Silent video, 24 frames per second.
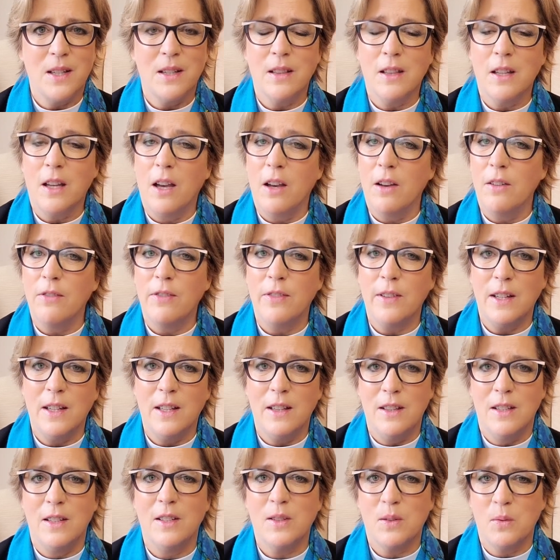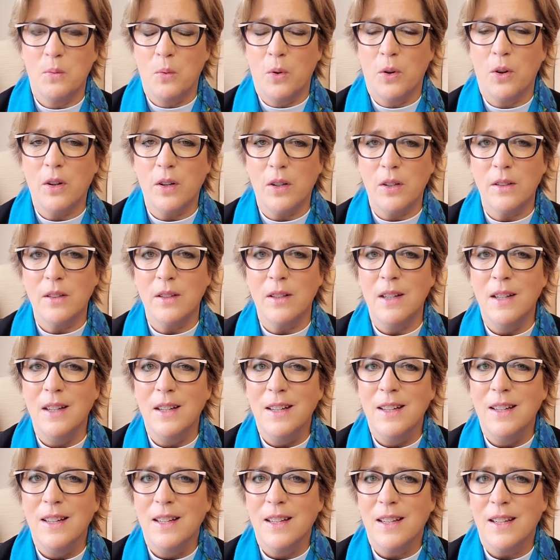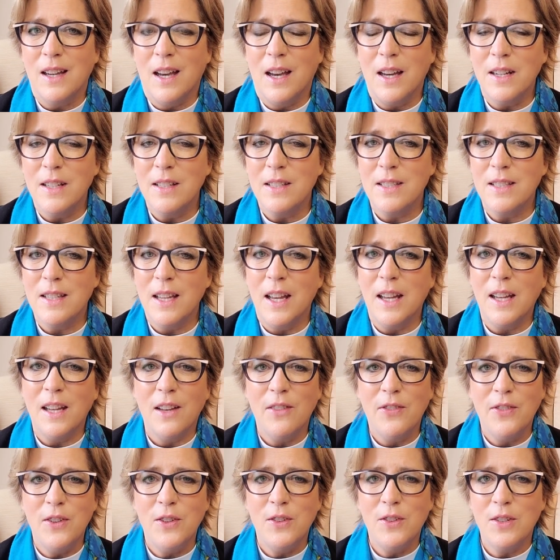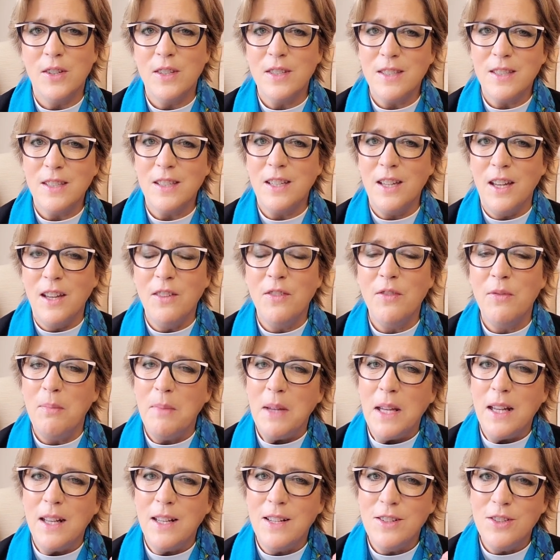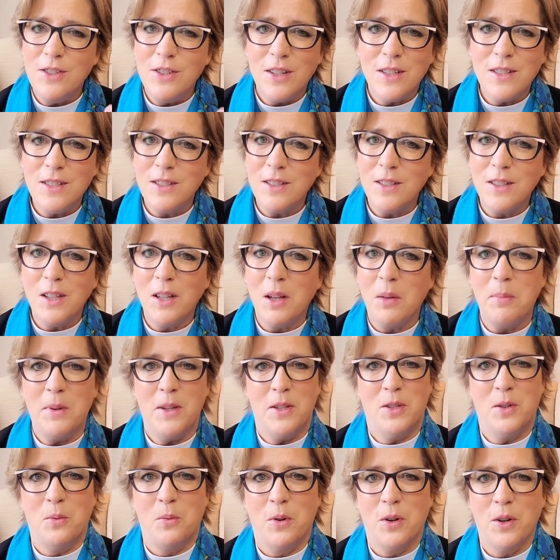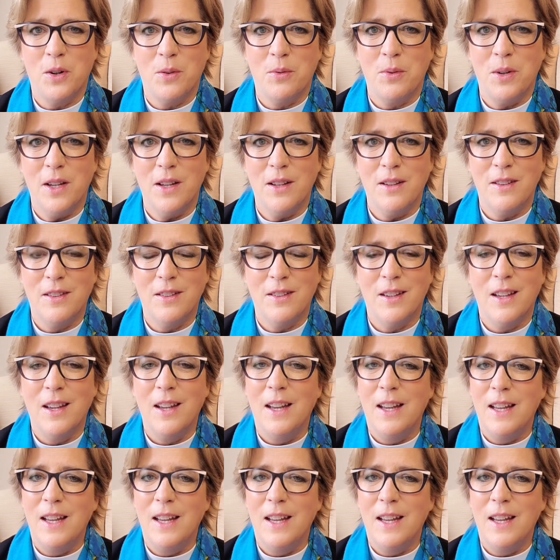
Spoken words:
and love in this world. God is saying, "If you just give me just a little bit to work with,